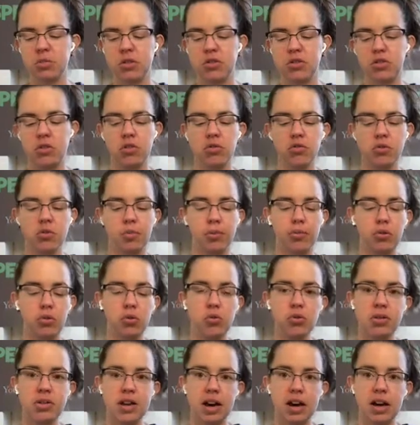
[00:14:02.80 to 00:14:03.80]
though, the blue
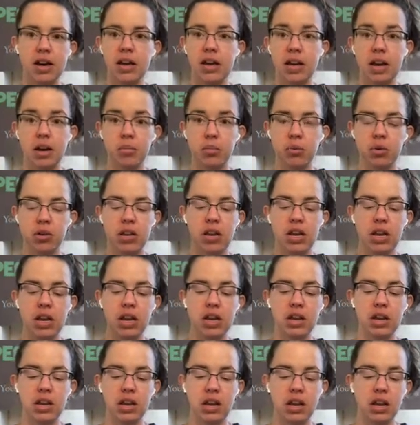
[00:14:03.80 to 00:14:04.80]
dye I put in
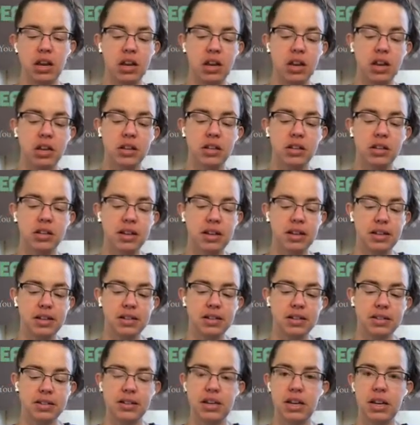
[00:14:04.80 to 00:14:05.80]
it does
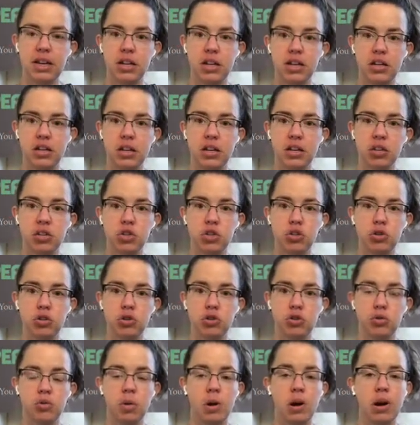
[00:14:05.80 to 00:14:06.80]
tend
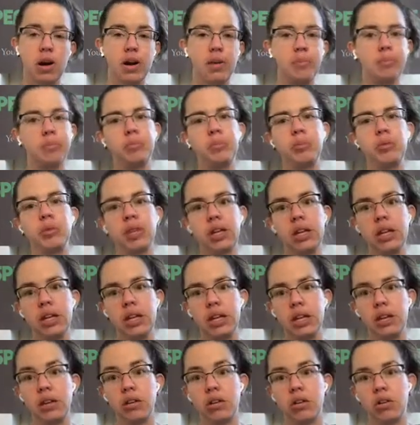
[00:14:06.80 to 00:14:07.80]
to
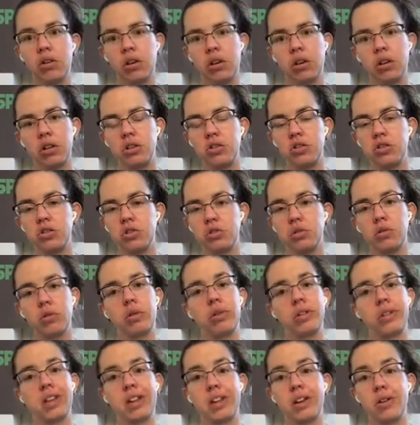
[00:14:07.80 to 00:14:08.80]
bleed onto
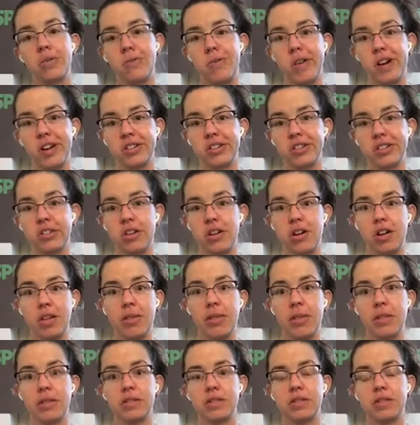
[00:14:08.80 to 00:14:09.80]
like a washcloth.
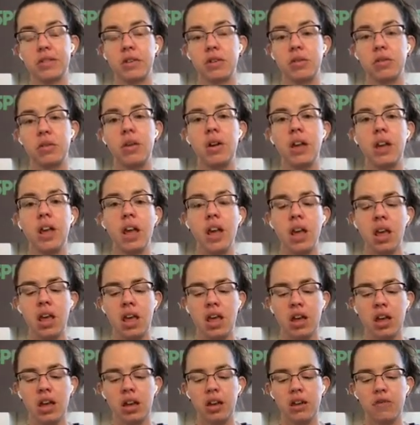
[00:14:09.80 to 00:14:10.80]
So
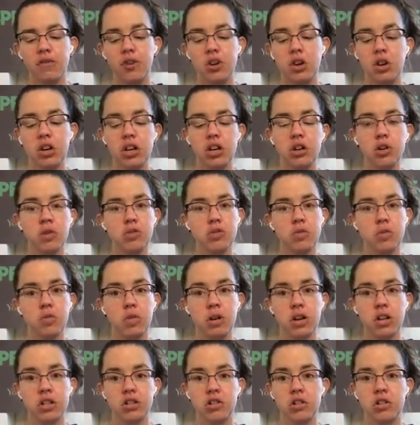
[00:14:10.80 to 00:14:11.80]
if you're gonna use a
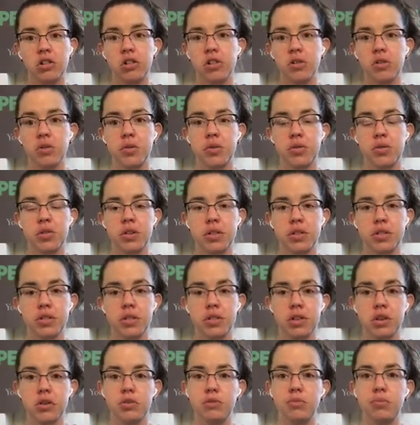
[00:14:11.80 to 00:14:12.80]
washcloth with this
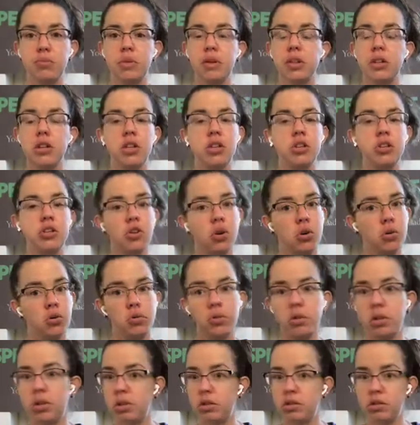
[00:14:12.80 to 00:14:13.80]
soap, don't
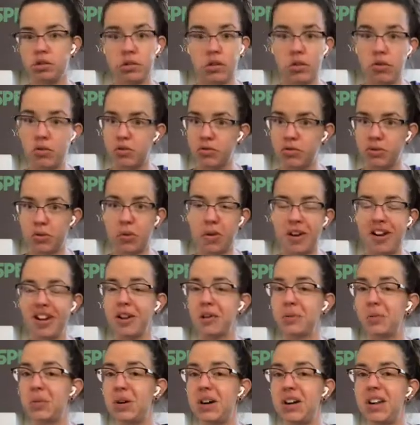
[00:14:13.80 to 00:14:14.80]
use a white
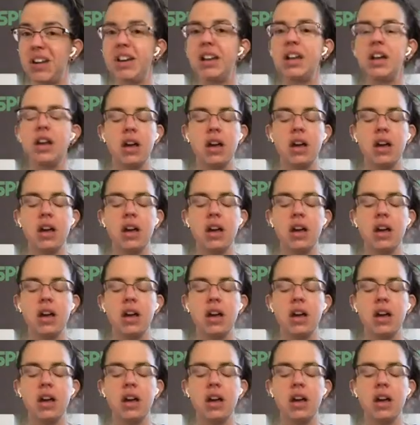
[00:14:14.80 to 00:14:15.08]
one.